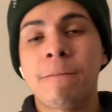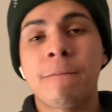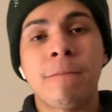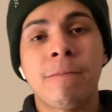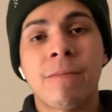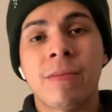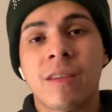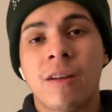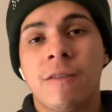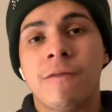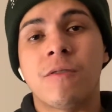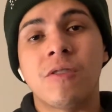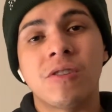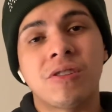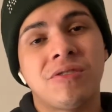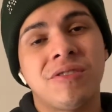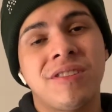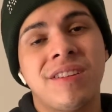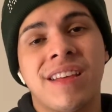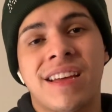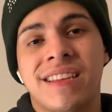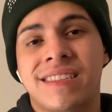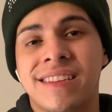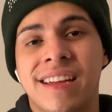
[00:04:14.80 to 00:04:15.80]

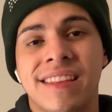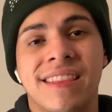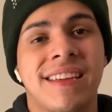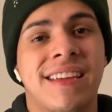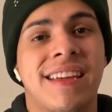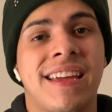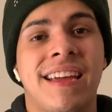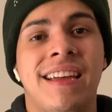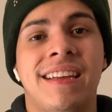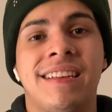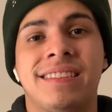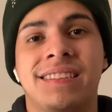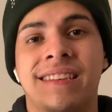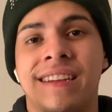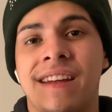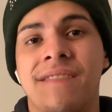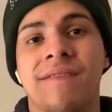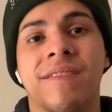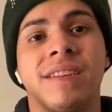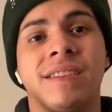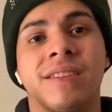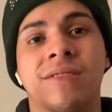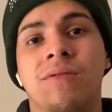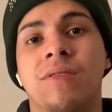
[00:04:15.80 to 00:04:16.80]
Unfortunately, that's not the case in
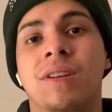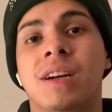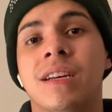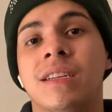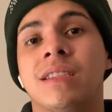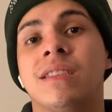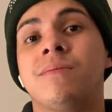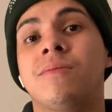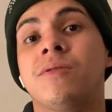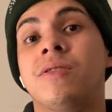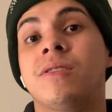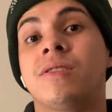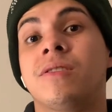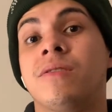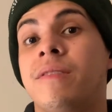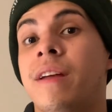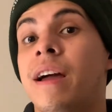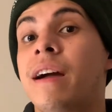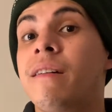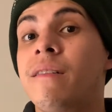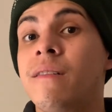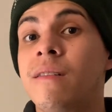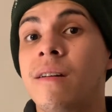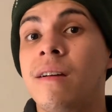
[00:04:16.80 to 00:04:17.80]
every single customer. So
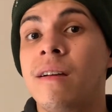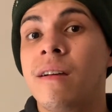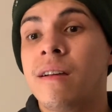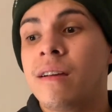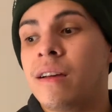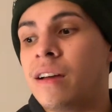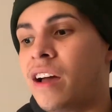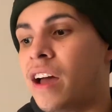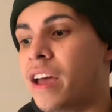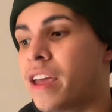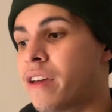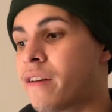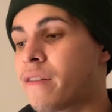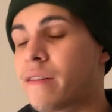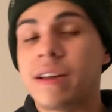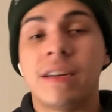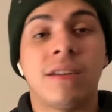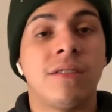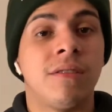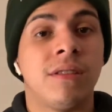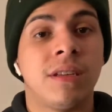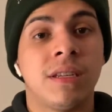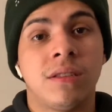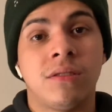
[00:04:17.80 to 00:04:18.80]
now, a year
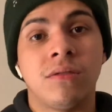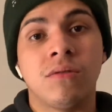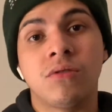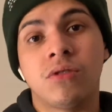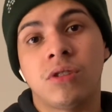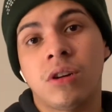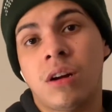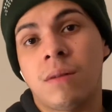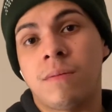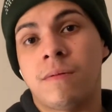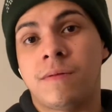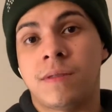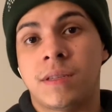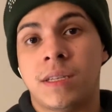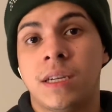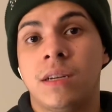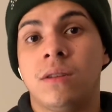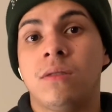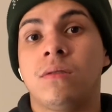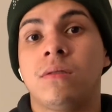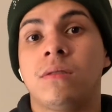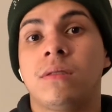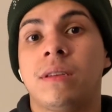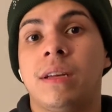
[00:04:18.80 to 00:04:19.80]
into this new job of
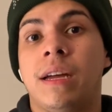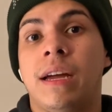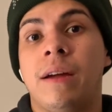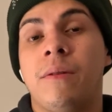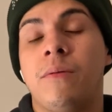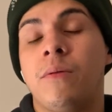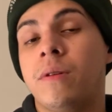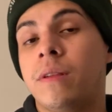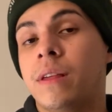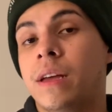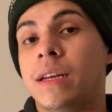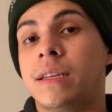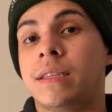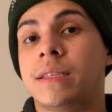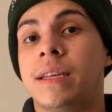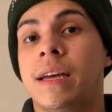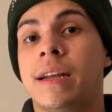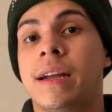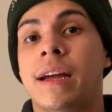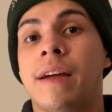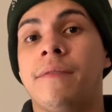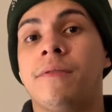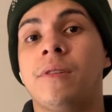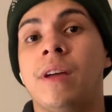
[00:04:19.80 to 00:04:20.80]
sales, I realized
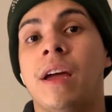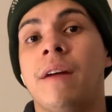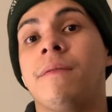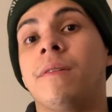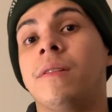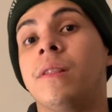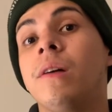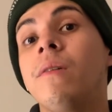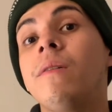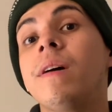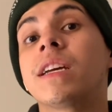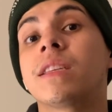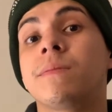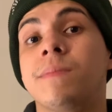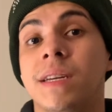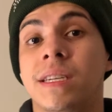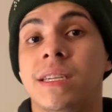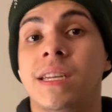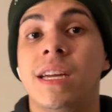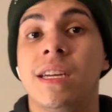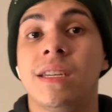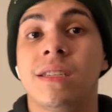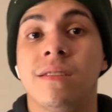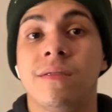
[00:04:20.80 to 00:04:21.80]
that I have to have a low
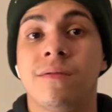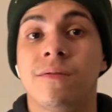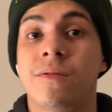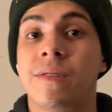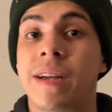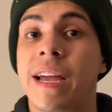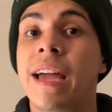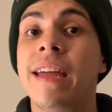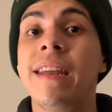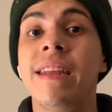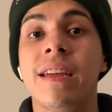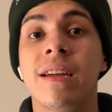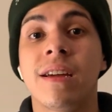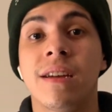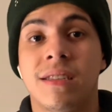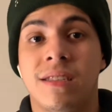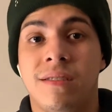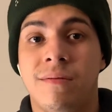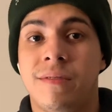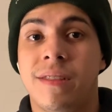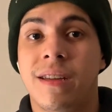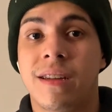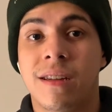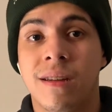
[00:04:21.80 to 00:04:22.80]
expectation for any
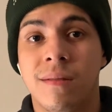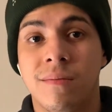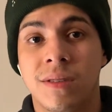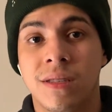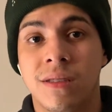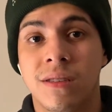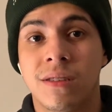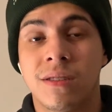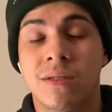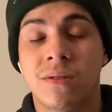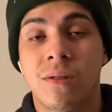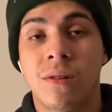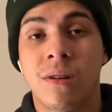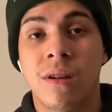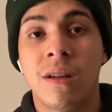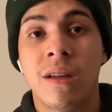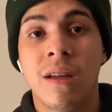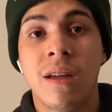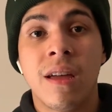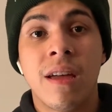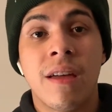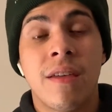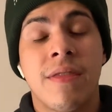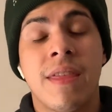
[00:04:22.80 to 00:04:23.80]
customer that comes in the store.
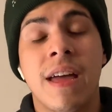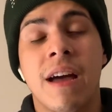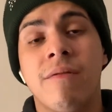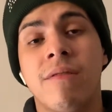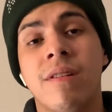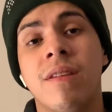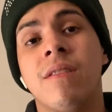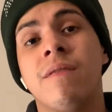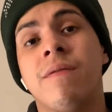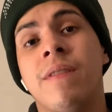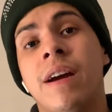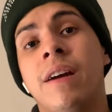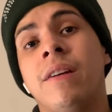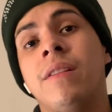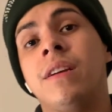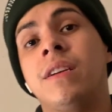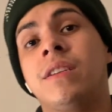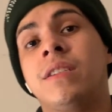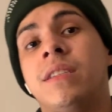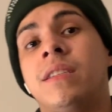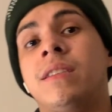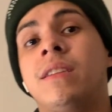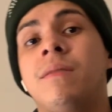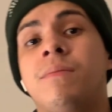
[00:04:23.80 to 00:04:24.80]
That way, the
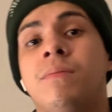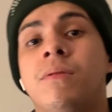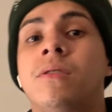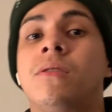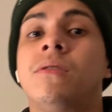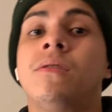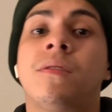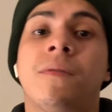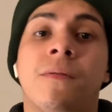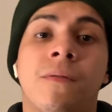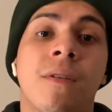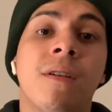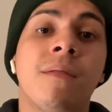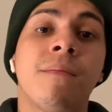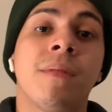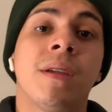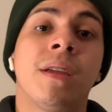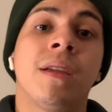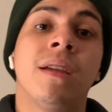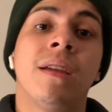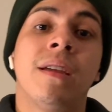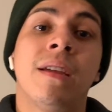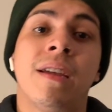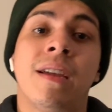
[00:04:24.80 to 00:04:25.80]
violation that they produce from
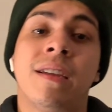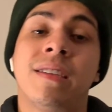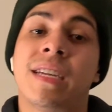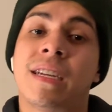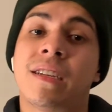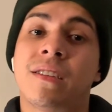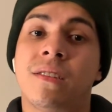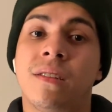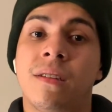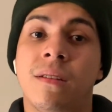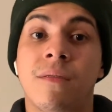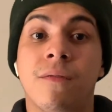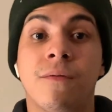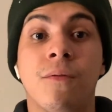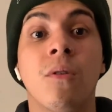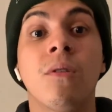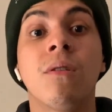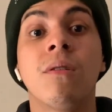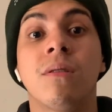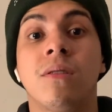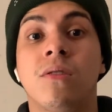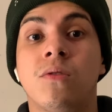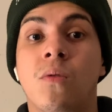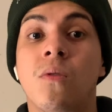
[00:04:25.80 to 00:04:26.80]
me is actually
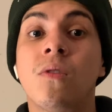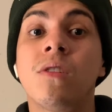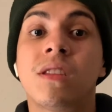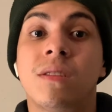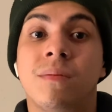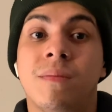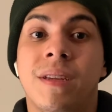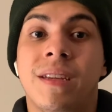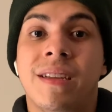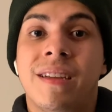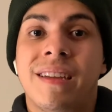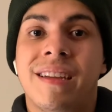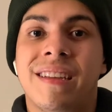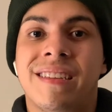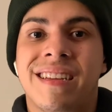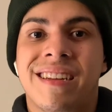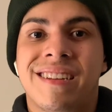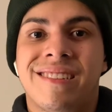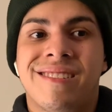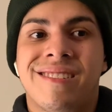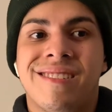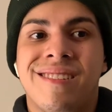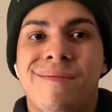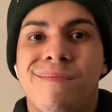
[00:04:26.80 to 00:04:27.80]
towards me is
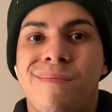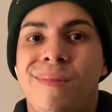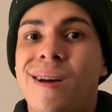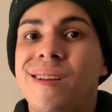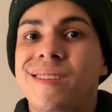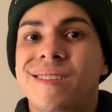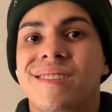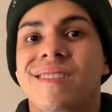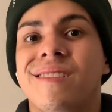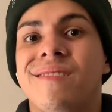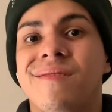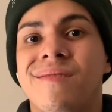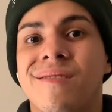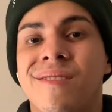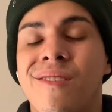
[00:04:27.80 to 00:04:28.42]
actually positive.